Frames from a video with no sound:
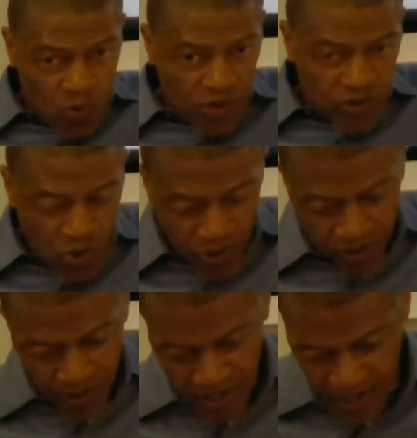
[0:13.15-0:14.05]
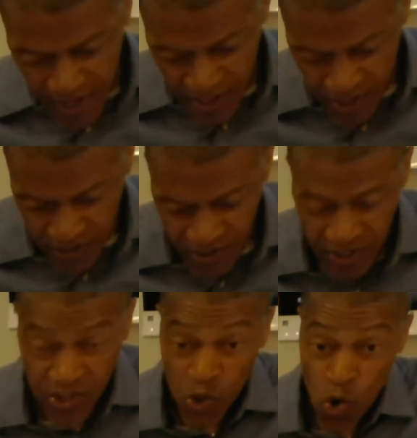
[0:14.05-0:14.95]
One is on
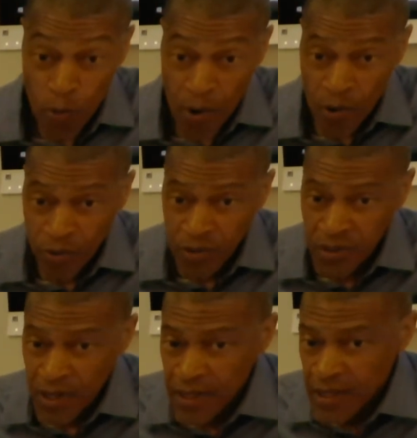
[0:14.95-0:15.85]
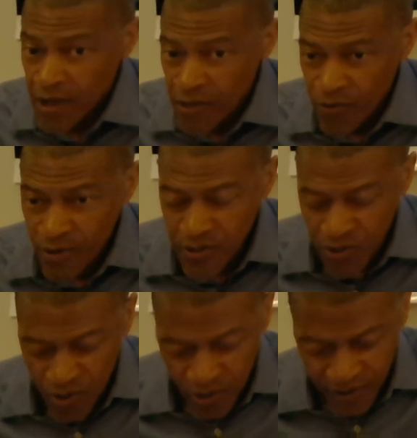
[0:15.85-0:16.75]
sex and hormones, and the other is
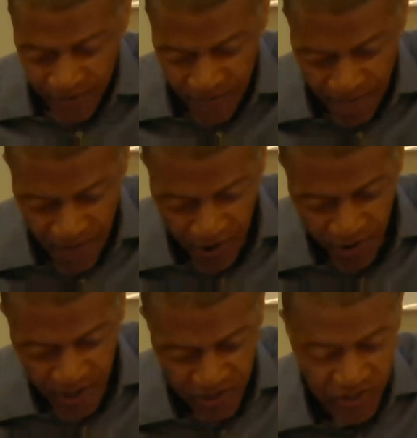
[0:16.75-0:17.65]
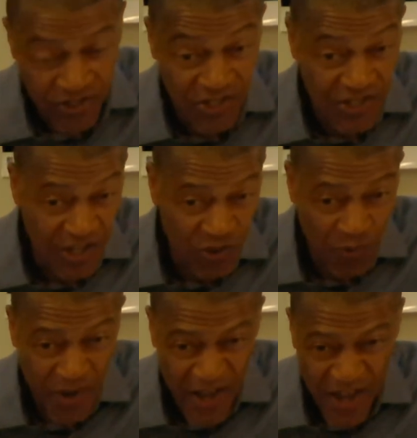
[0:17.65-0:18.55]
on variations in sexual
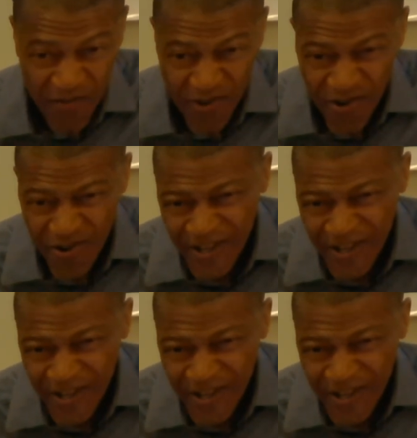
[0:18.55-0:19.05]
behavior.